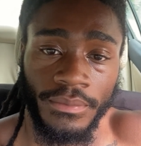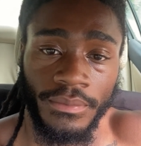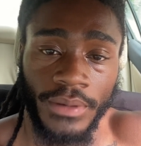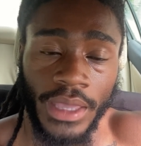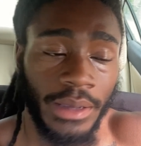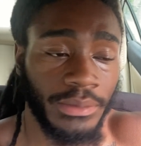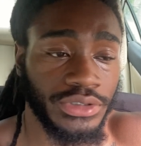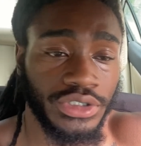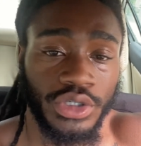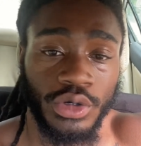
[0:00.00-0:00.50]

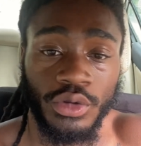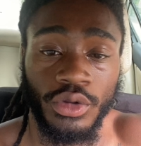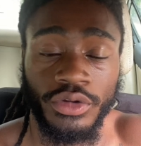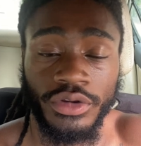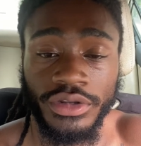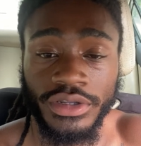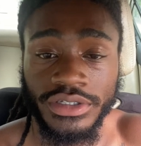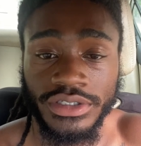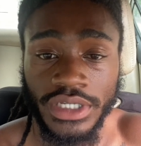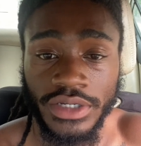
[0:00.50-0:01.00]
I'm still
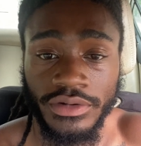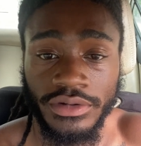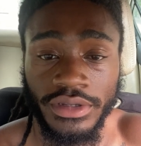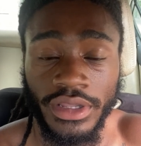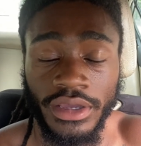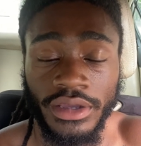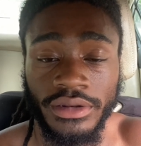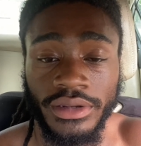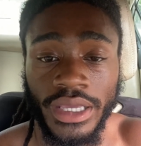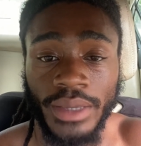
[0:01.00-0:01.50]
learning this every
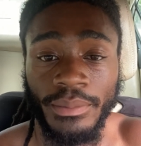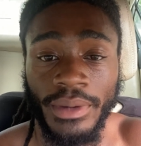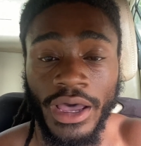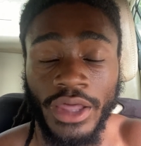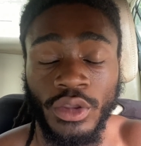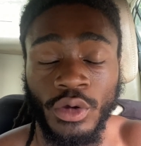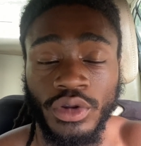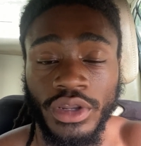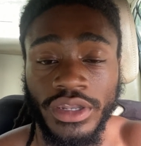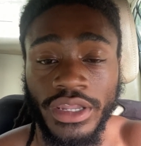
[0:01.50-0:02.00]
day and day, but I
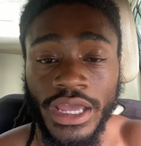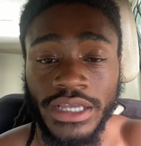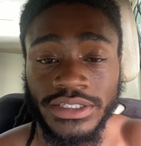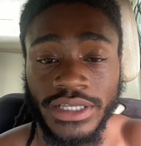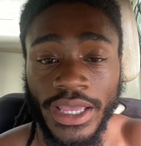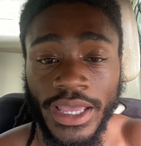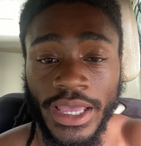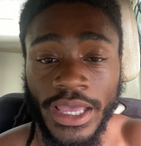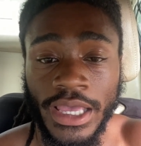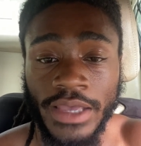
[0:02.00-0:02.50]
know the days I
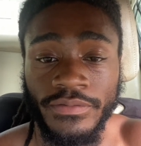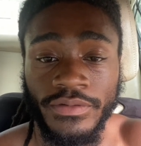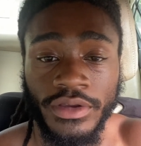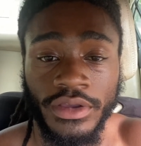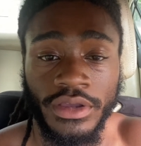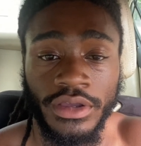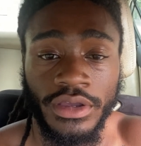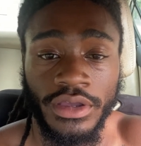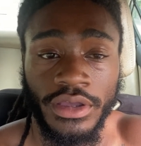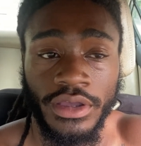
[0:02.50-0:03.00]
have
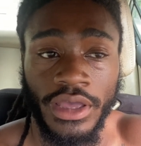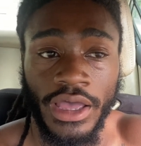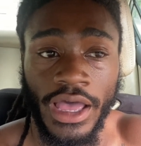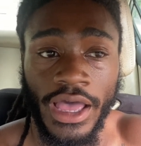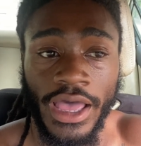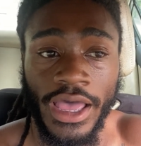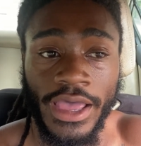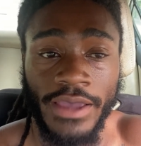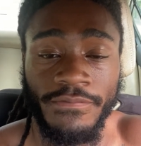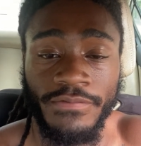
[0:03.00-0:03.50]

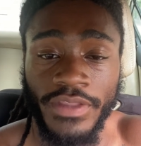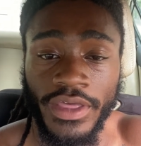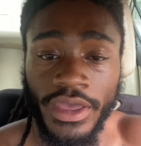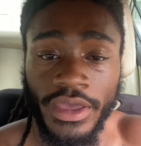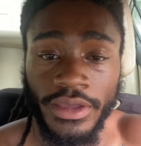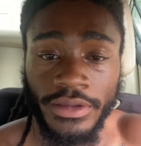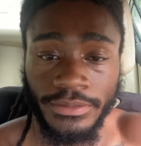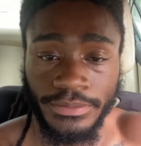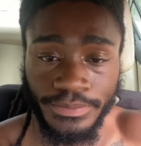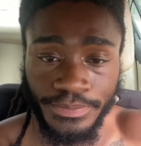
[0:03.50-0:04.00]
that